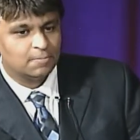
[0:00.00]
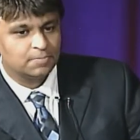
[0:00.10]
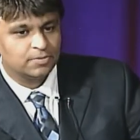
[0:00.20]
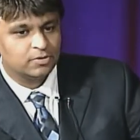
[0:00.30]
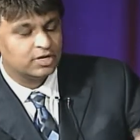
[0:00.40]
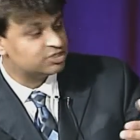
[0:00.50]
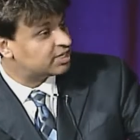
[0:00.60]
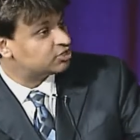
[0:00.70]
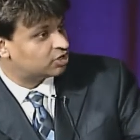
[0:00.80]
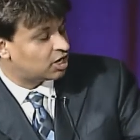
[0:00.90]
you get
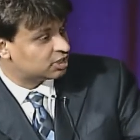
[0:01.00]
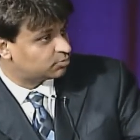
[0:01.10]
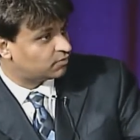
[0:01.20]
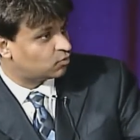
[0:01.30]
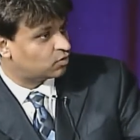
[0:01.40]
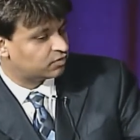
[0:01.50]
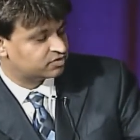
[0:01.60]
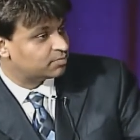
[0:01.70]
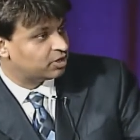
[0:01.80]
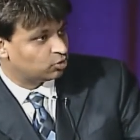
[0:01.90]
sent to the hospital for
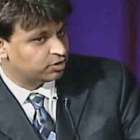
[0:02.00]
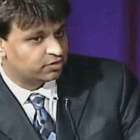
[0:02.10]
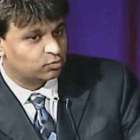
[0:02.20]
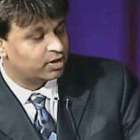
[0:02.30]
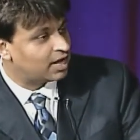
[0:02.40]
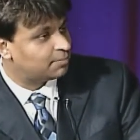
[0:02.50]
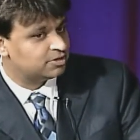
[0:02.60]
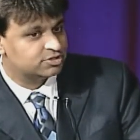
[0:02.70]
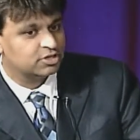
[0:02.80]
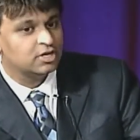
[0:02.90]
some illness. What
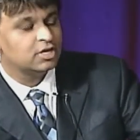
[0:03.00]
happens?